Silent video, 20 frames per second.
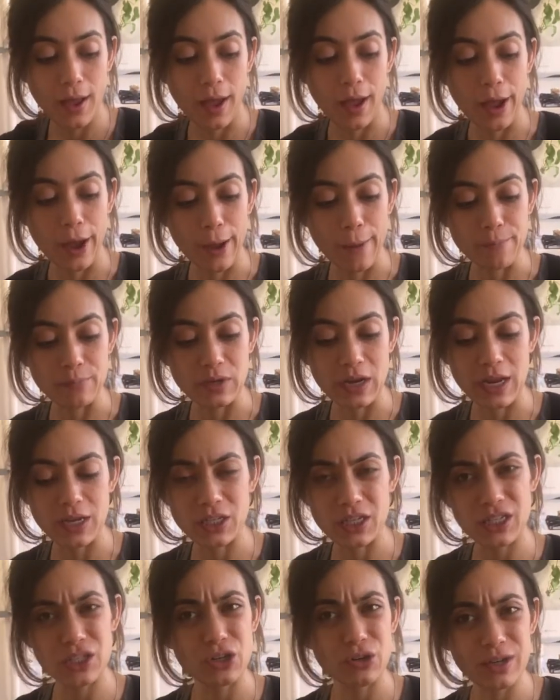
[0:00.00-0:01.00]

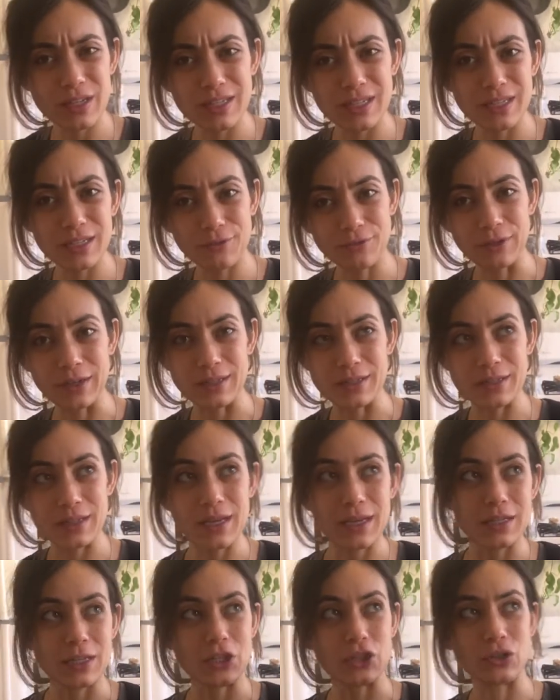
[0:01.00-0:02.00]
And just notice the
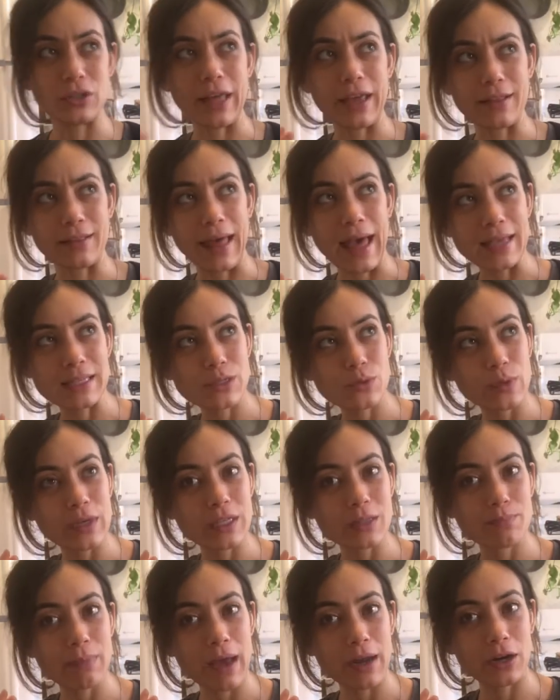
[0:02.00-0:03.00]
difference. Did you like last
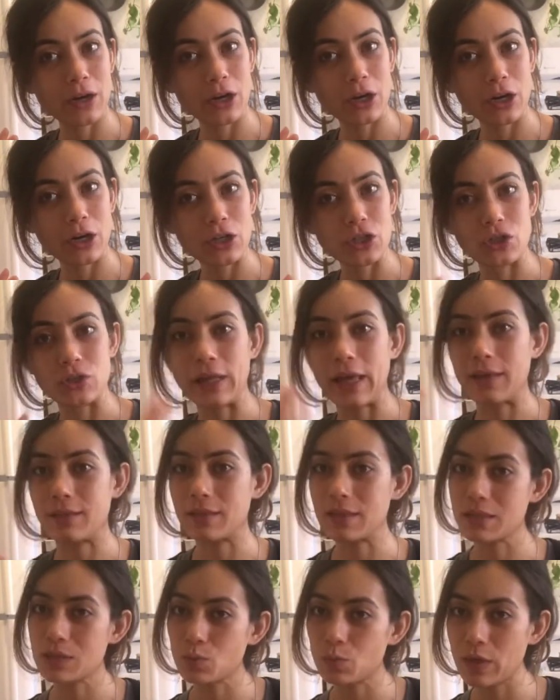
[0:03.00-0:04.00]
week's better? Do you
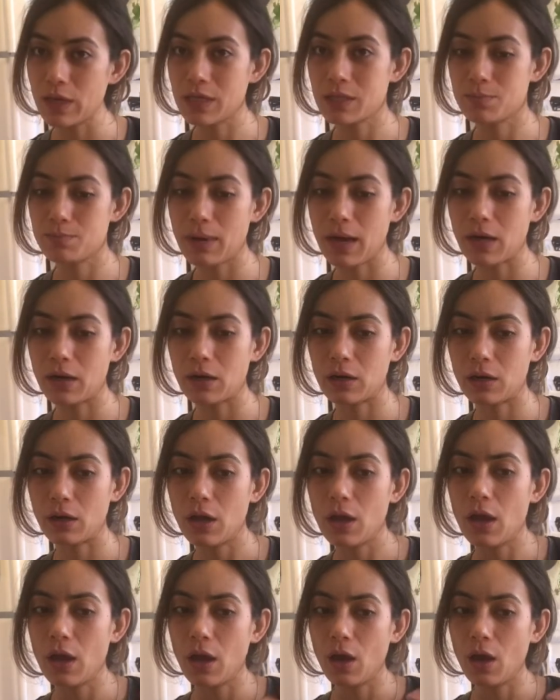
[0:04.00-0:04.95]
like this week's better?